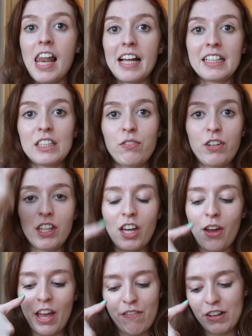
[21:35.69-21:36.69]
Like this
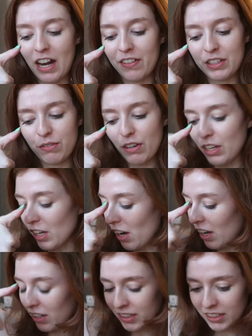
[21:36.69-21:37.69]
video if you like this video,
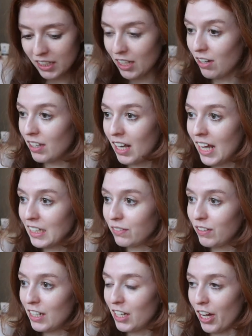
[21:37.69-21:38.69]
and I'll see you in the next
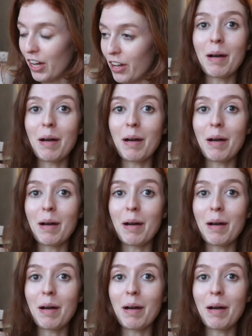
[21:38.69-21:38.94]
video.